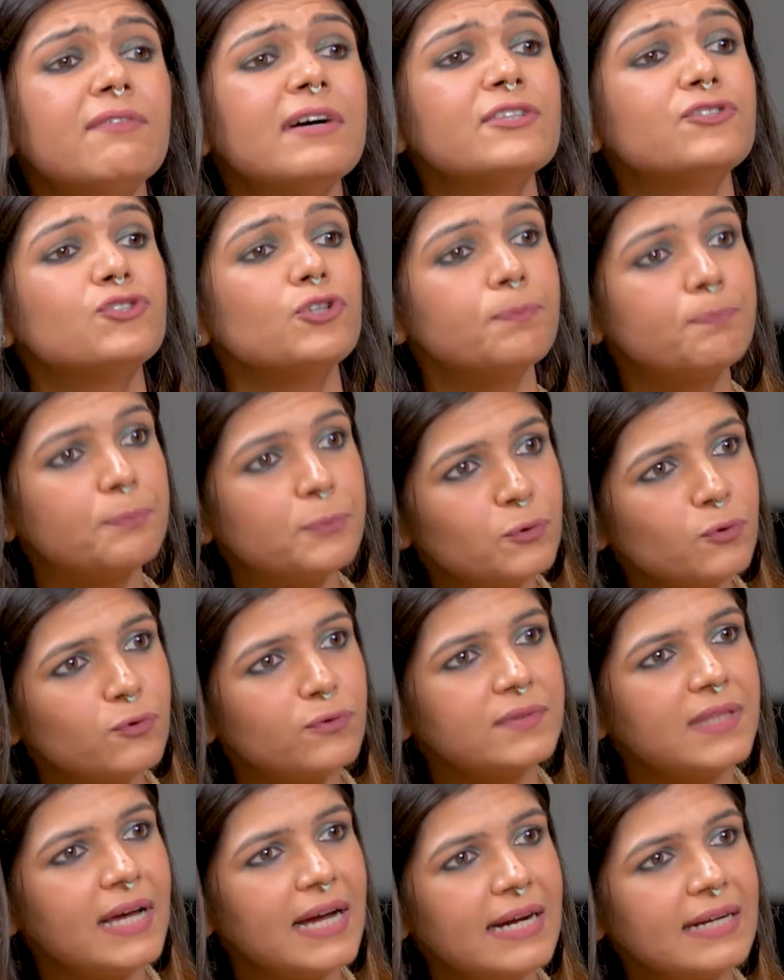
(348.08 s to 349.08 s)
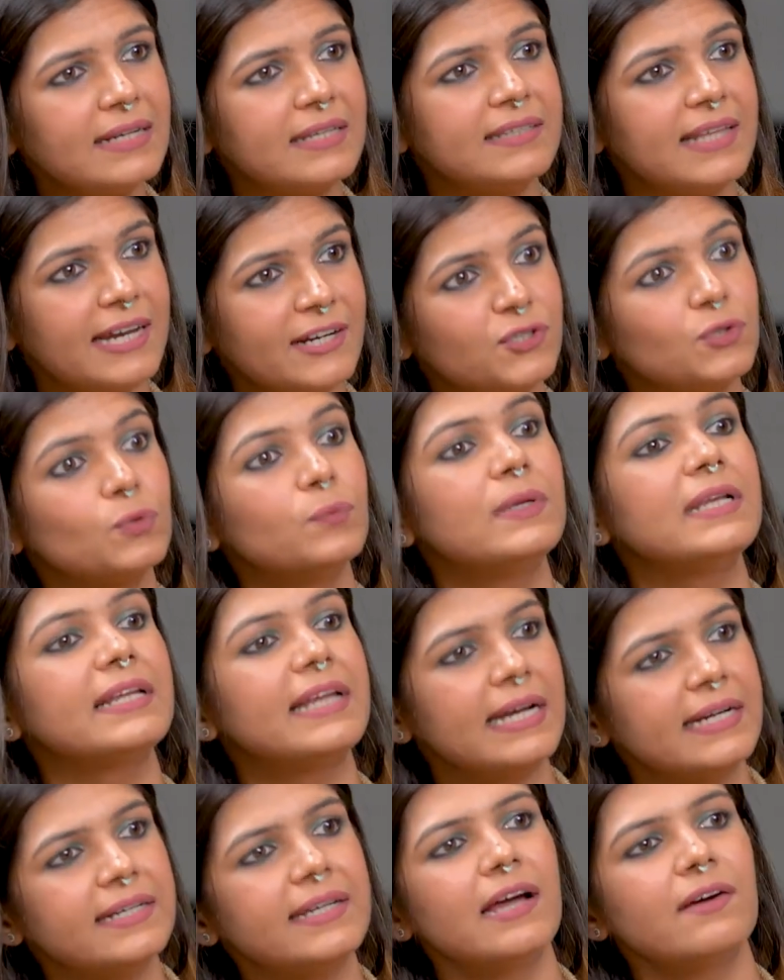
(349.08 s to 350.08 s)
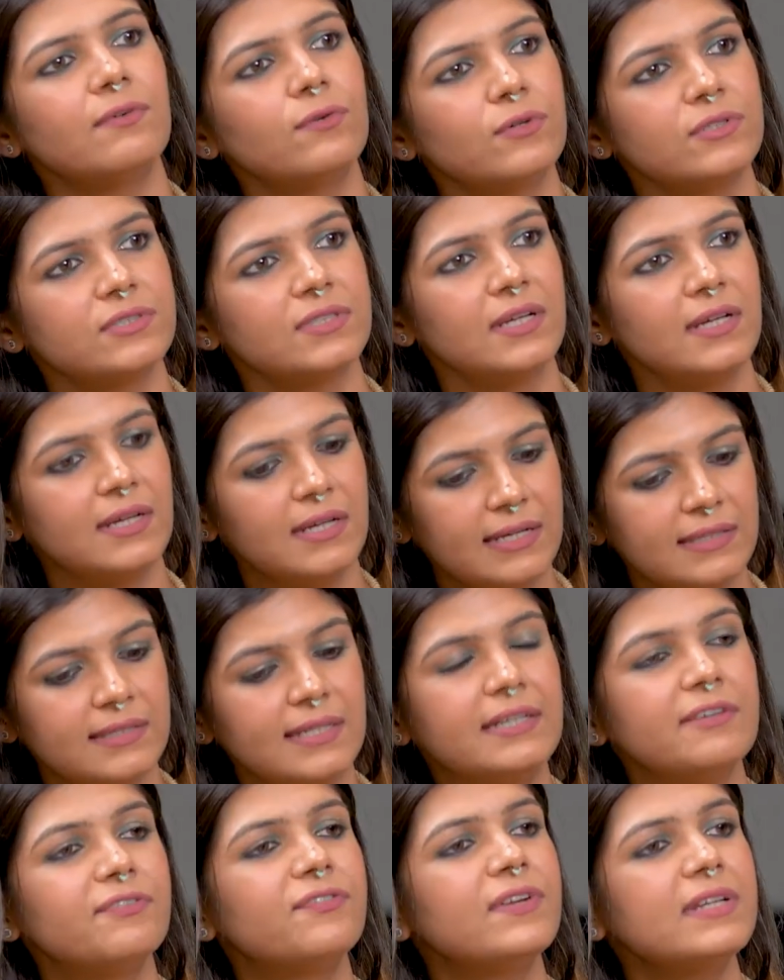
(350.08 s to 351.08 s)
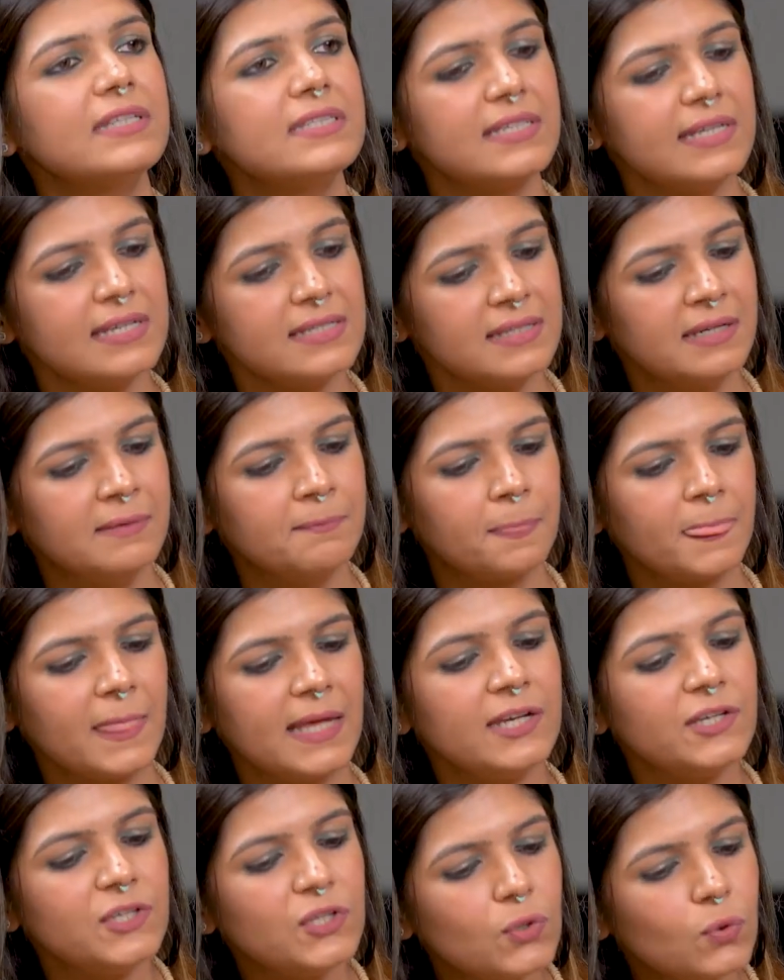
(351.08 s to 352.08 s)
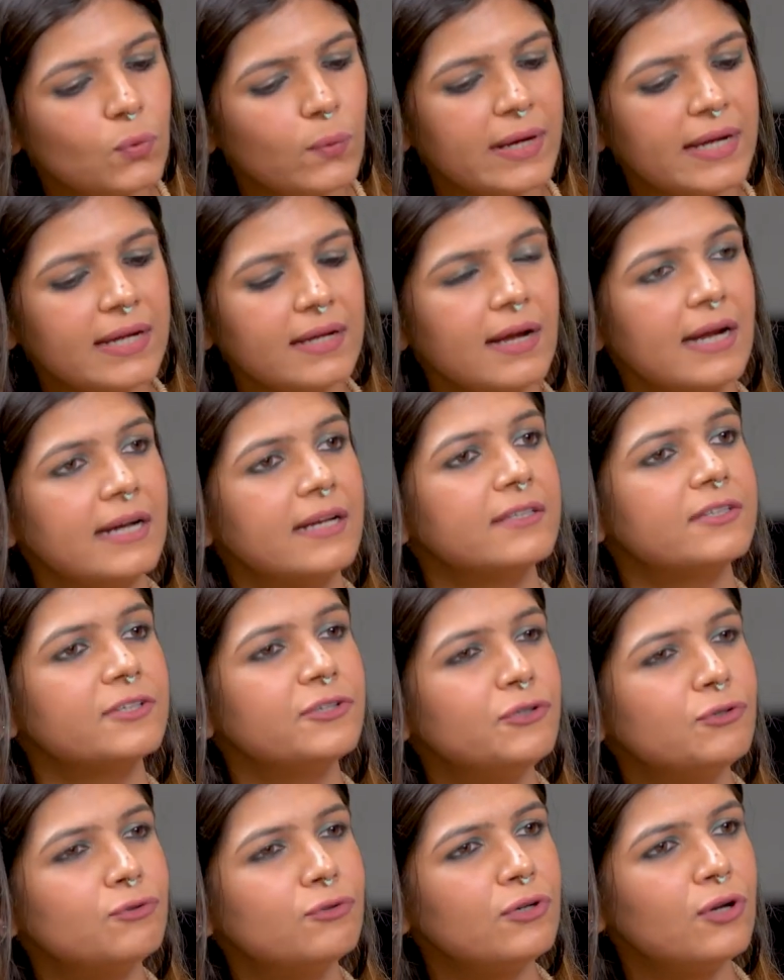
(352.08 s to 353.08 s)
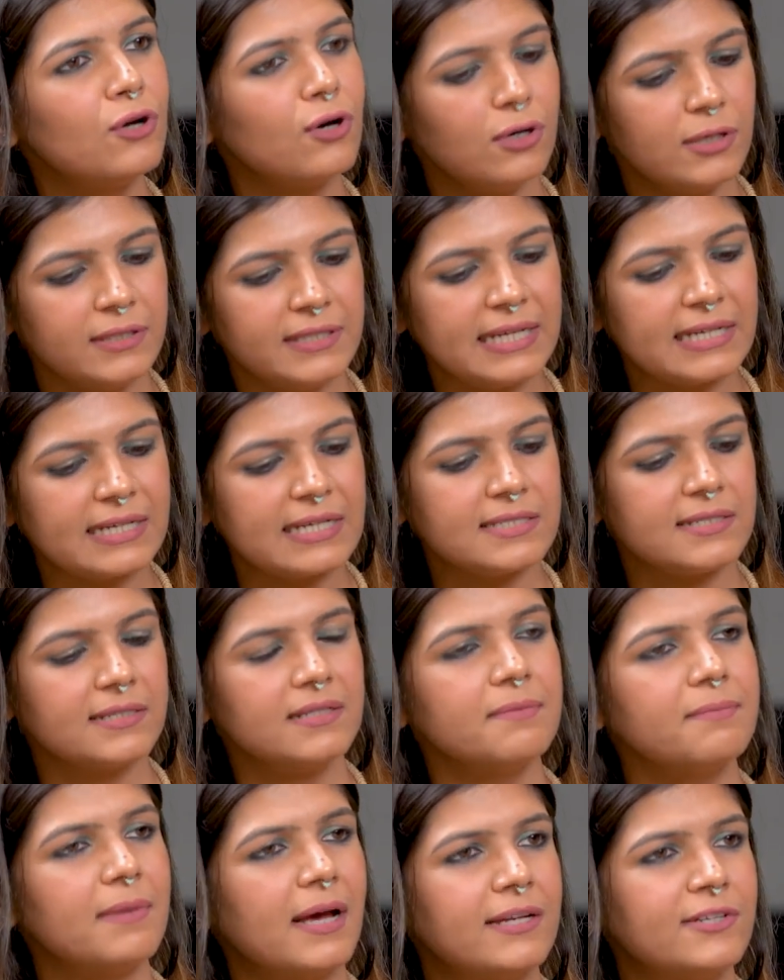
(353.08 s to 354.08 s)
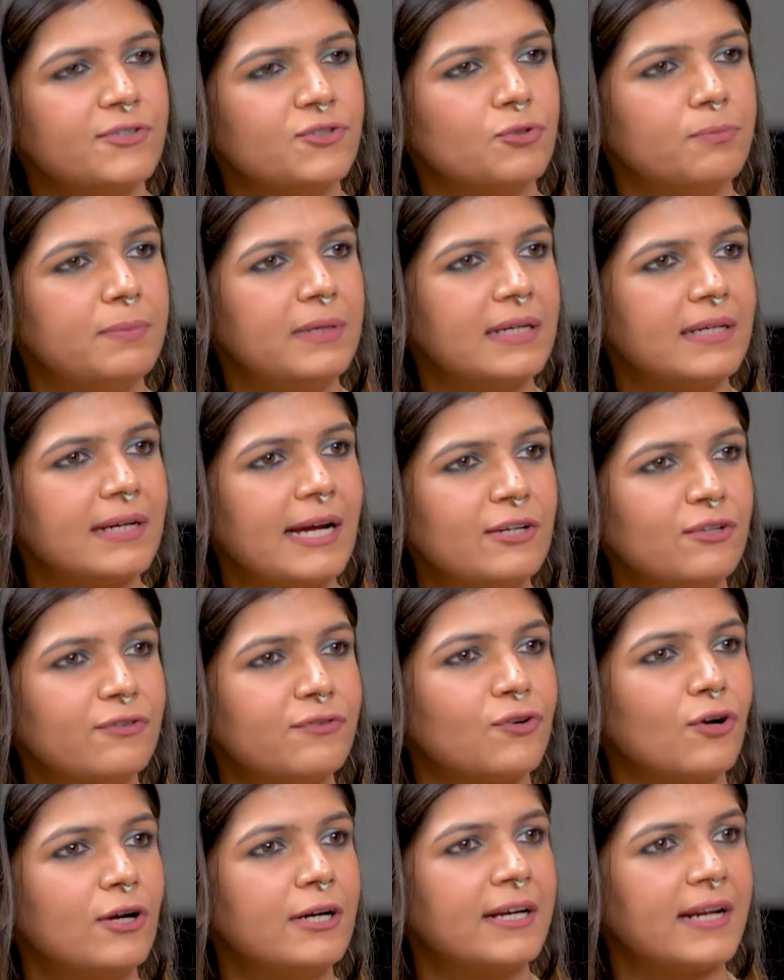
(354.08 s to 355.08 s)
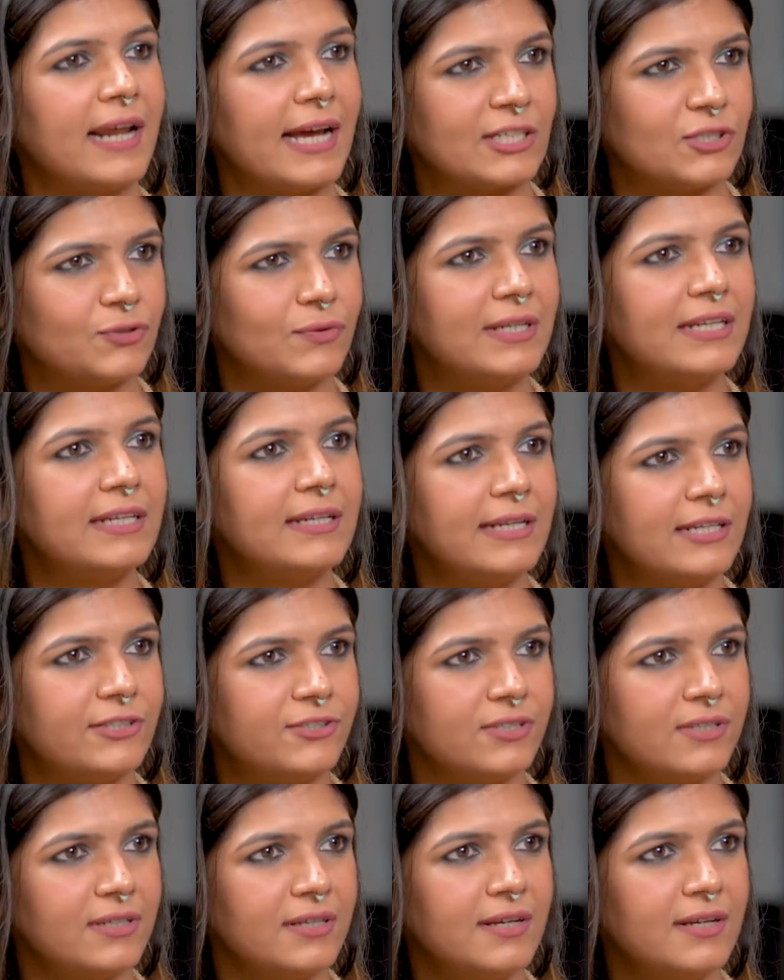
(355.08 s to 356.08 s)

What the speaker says: once you prove that you will get divorced. The difference is, in UAE, under the new law, they consider marriage to be kind of contractual in nature.